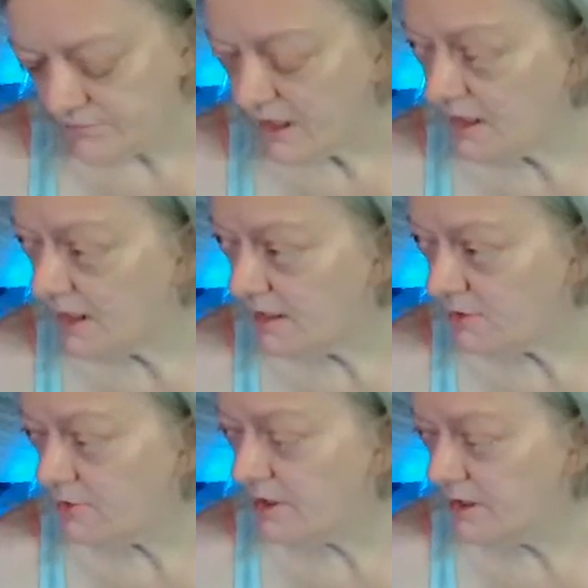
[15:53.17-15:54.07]
Yeah, and I
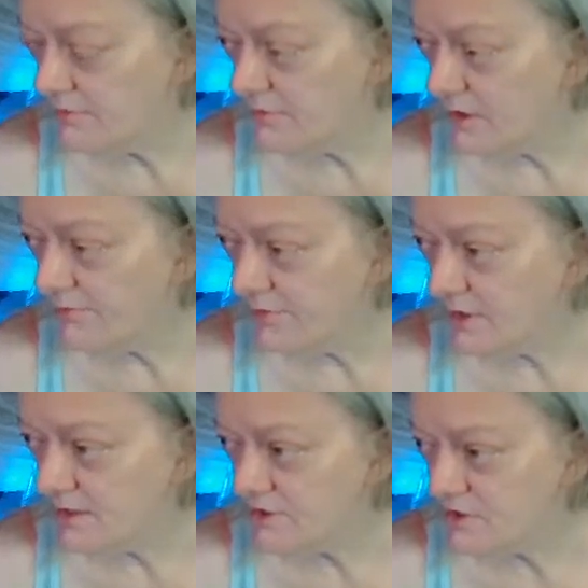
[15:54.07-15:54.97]
agree. I feel
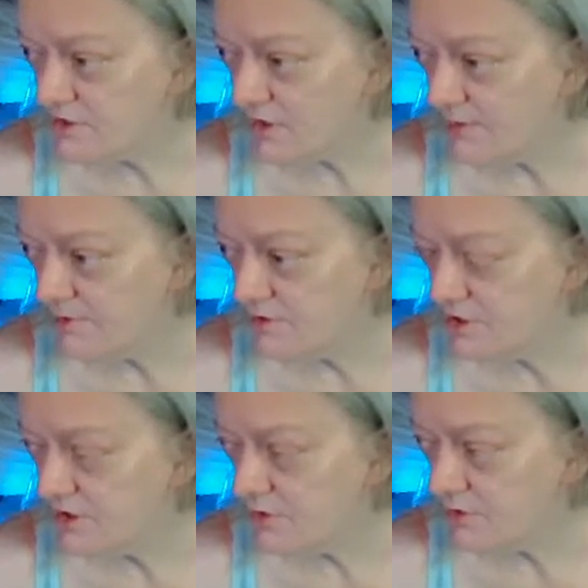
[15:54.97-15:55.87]
like she's scrappy and
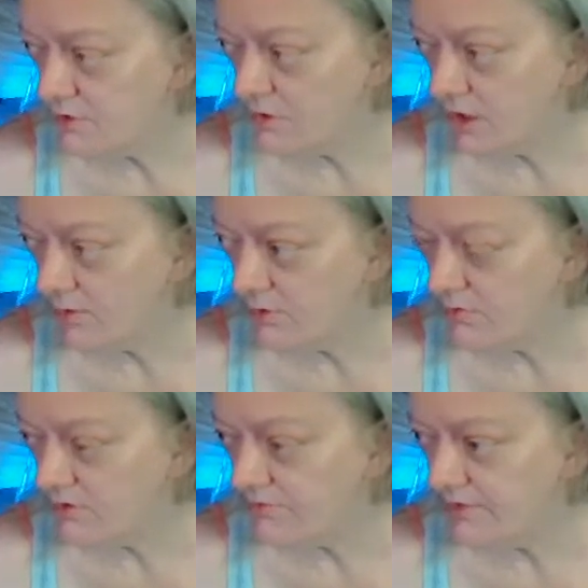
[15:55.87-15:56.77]
she could hold her own. I
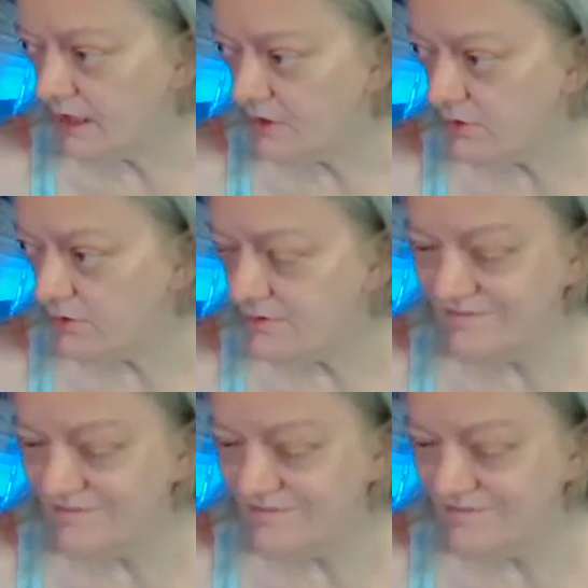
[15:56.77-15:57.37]
wouldn't want to fight her.